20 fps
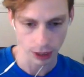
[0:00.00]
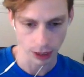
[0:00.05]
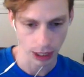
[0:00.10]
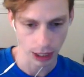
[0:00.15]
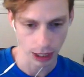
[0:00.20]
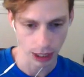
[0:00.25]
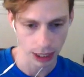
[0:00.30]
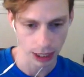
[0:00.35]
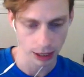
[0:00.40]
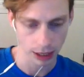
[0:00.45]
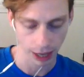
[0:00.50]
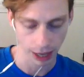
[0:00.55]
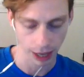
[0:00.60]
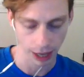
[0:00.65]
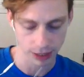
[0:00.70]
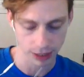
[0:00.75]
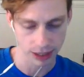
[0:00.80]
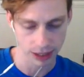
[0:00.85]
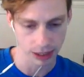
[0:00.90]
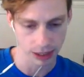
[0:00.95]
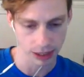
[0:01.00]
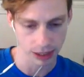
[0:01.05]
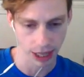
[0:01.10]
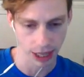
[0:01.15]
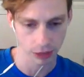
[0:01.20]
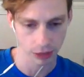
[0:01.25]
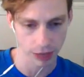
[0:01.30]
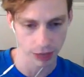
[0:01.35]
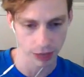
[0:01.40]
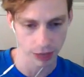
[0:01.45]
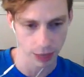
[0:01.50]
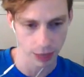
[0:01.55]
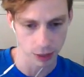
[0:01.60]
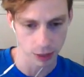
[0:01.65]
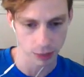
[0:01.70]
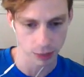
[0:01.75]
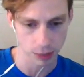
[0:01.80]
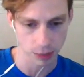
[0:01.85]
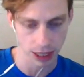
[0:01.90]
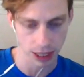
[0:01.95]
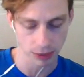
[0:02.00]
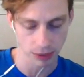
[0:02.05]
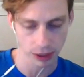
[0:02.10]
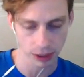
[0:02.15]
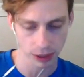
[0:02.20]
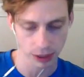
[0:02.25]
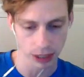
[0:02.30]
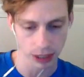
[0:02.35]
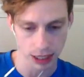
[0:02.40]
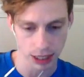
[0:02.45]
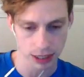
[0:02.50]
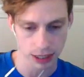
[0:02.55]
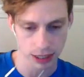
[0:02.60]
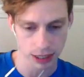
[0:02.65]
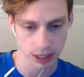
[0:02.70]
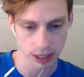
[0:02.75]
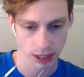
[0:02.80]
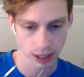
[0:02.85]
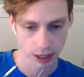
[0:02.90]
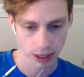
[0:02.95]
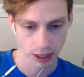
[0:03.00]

uh, obviously cloud environments make it really easy